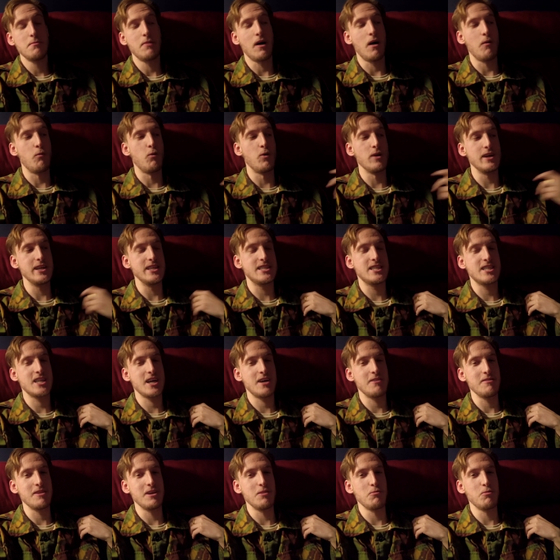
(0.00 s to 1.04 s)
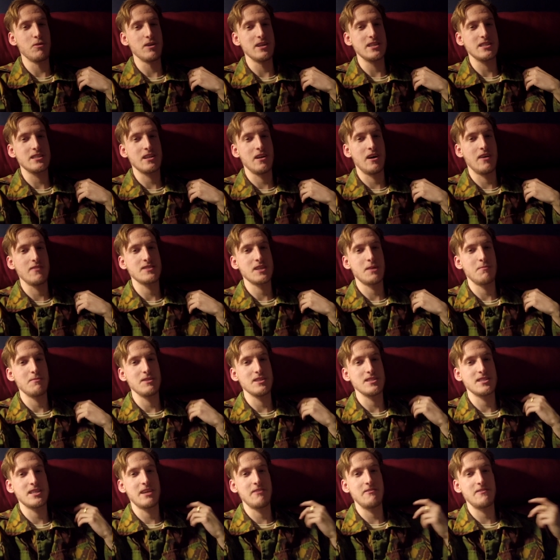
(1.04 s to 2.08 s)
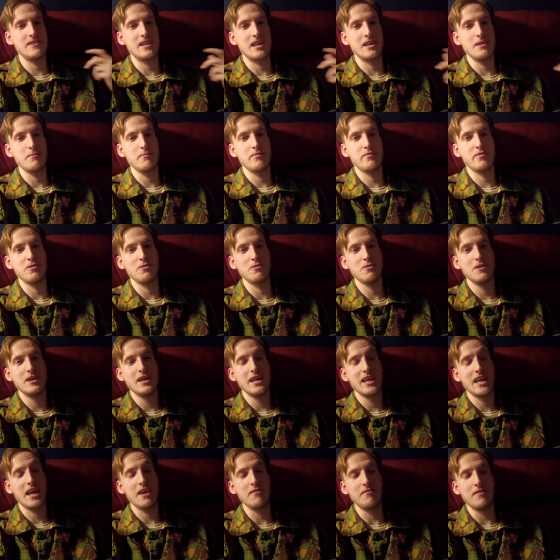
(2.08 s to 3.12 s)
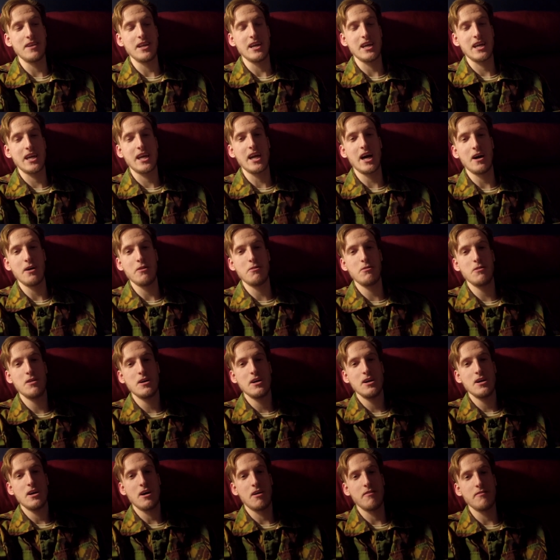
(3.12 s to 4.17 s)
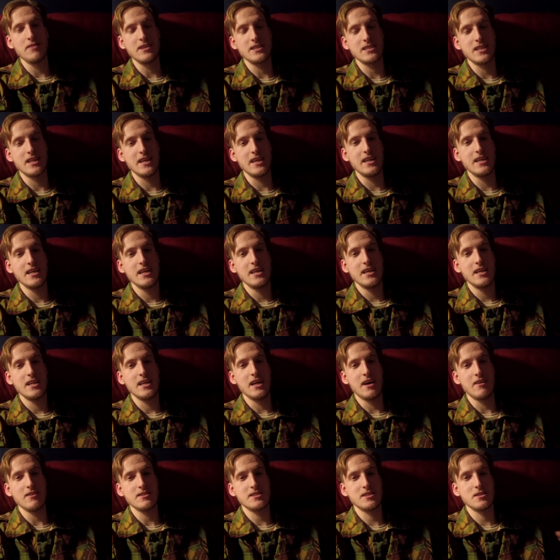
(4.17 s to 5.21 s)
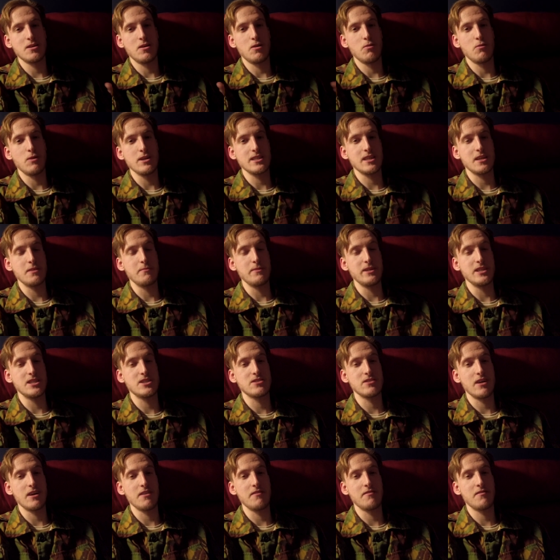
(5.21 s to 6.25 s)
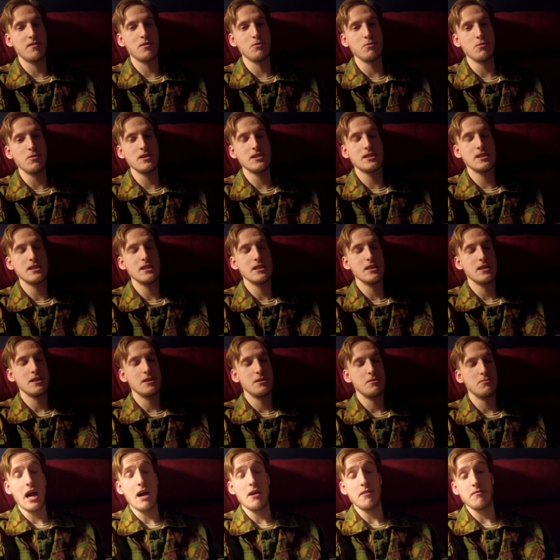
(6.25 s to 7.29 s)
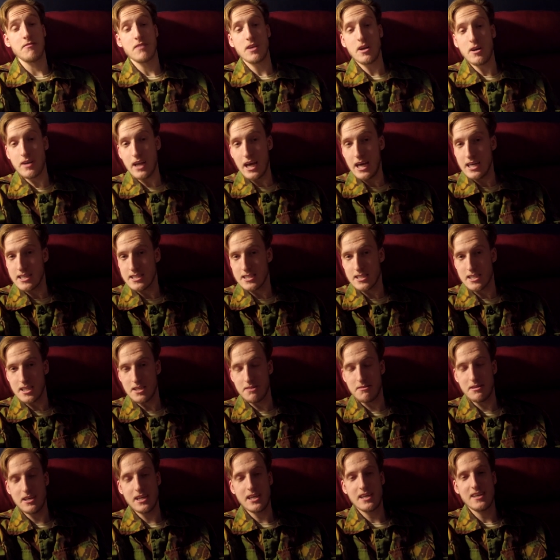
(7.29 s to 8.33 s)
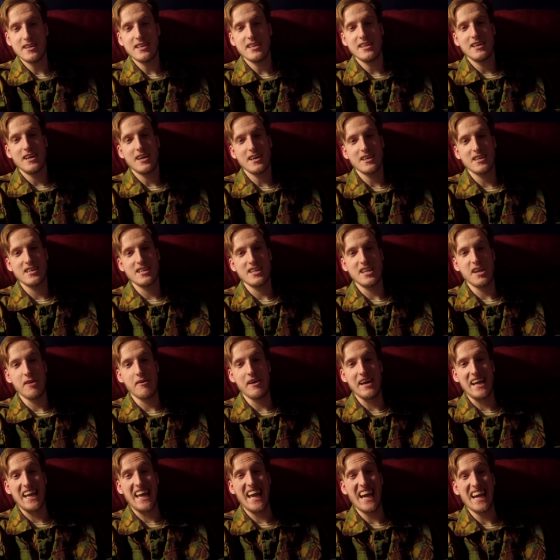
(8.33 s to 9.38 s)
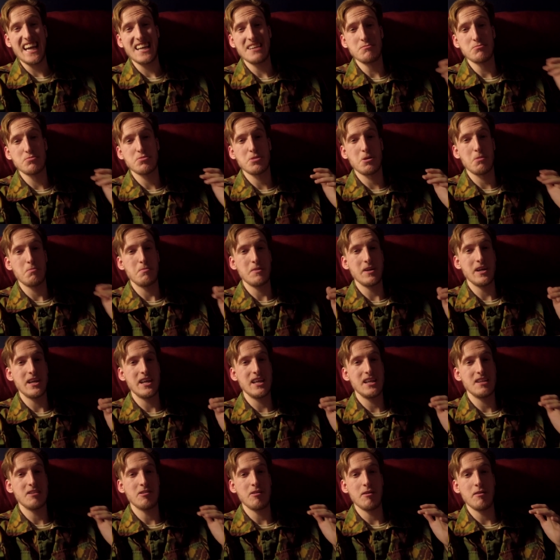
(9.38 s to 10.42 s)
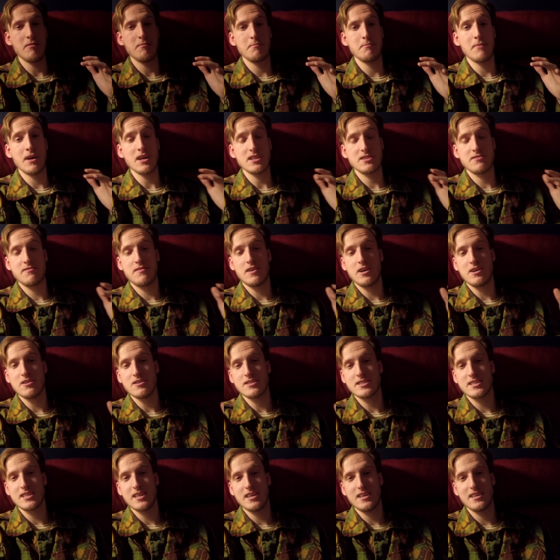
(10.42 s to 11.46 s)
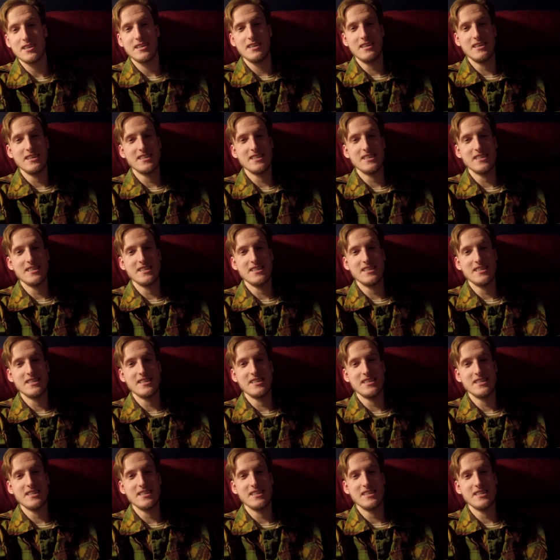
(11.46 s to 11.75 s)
But I wanted to show you what it's like for someone that's never done it before, giving it a go. Obviously, you know, it's not always going to be straightforward. Now I've learned how to do it, I can do it again and probably do it much faster.